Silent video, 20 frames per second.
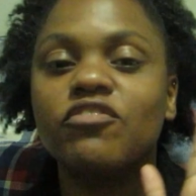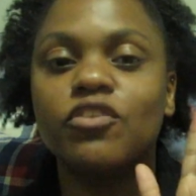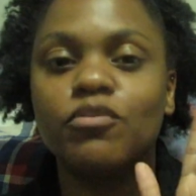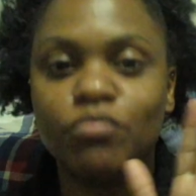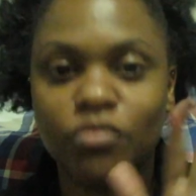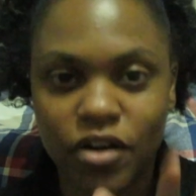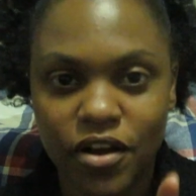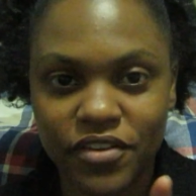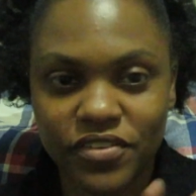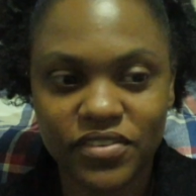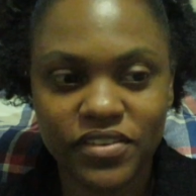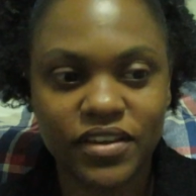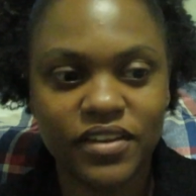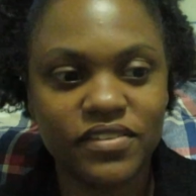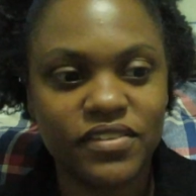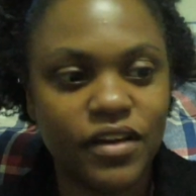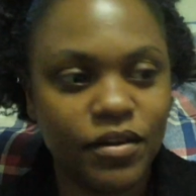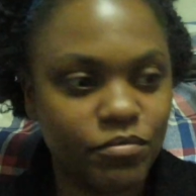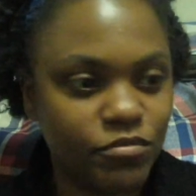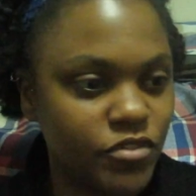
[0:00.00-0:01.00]
It was a
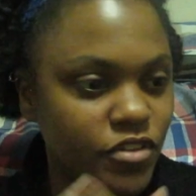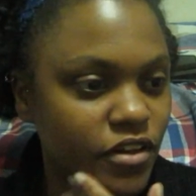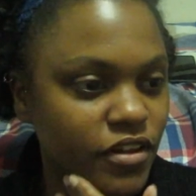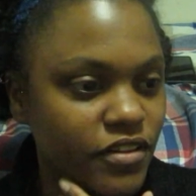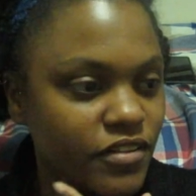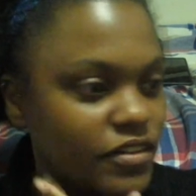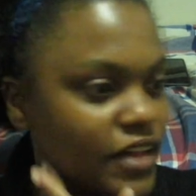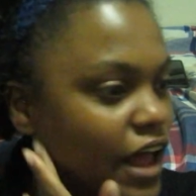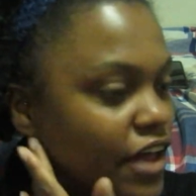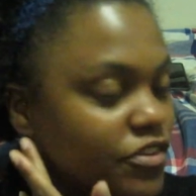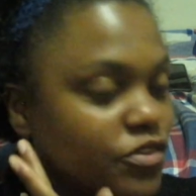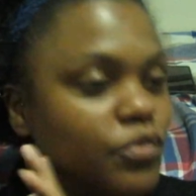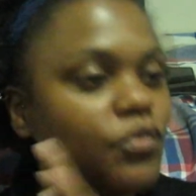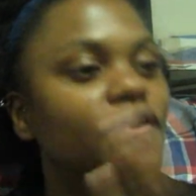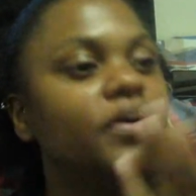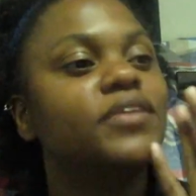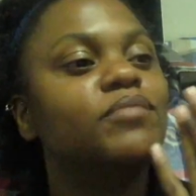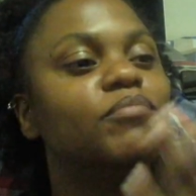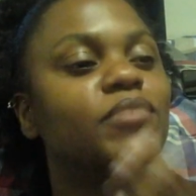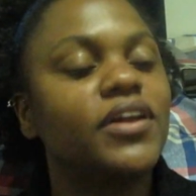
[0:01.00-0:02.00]
painful process on
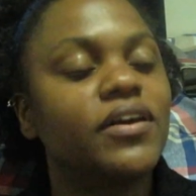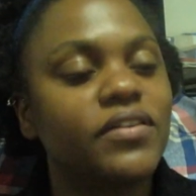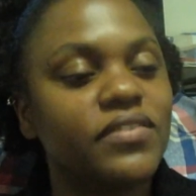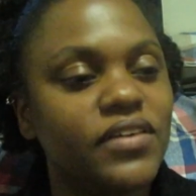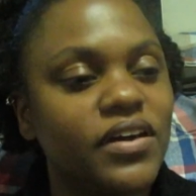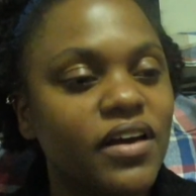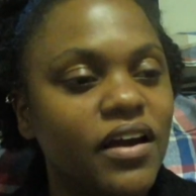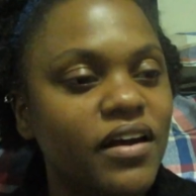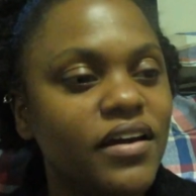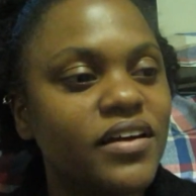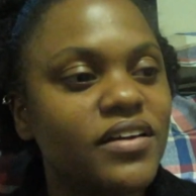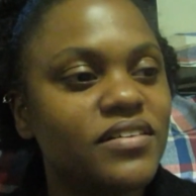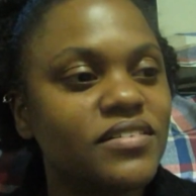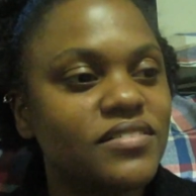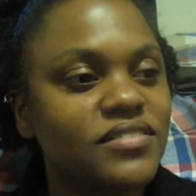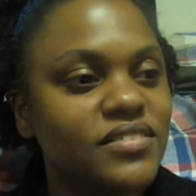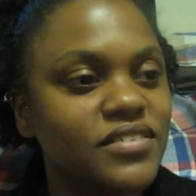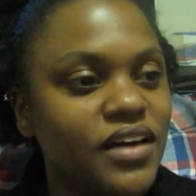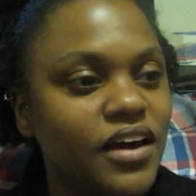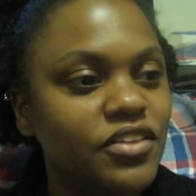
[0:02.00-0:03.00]
the last one, but
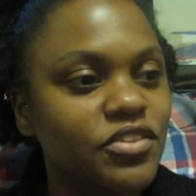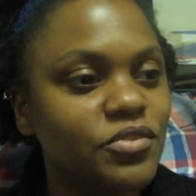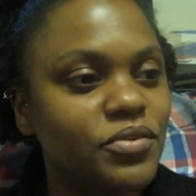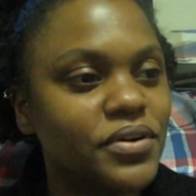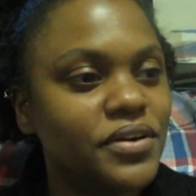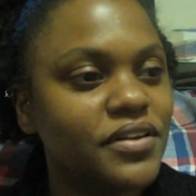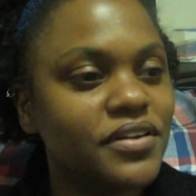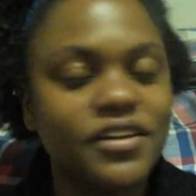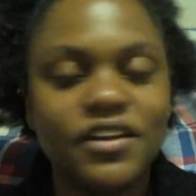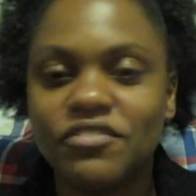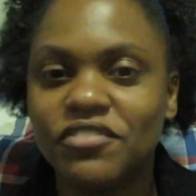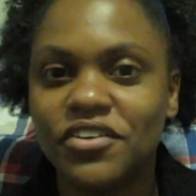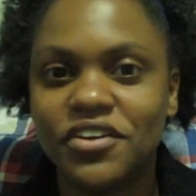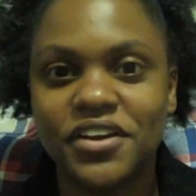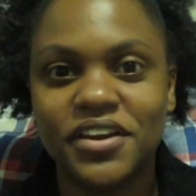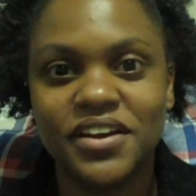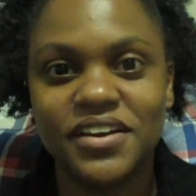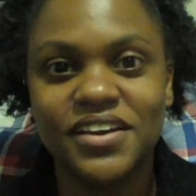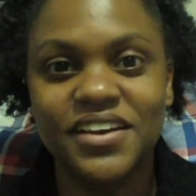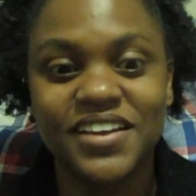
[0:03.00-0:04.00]
I was like, all right,
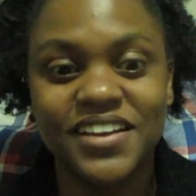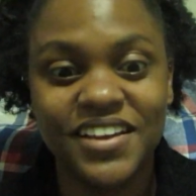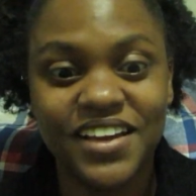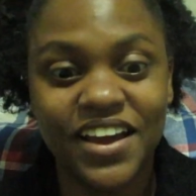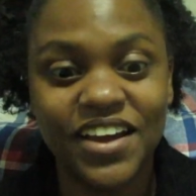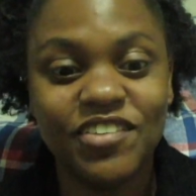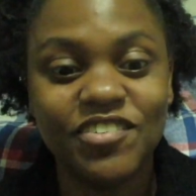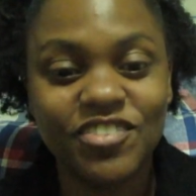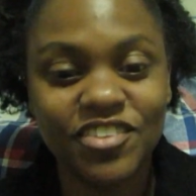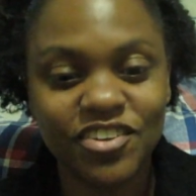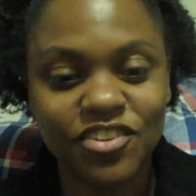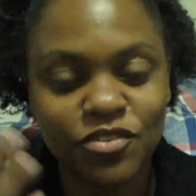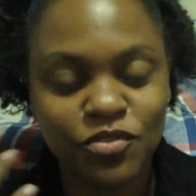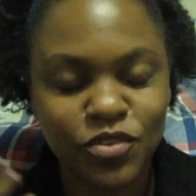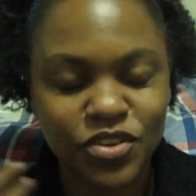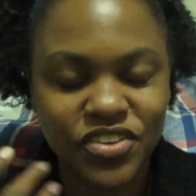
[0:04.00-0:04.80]
got through it, never again.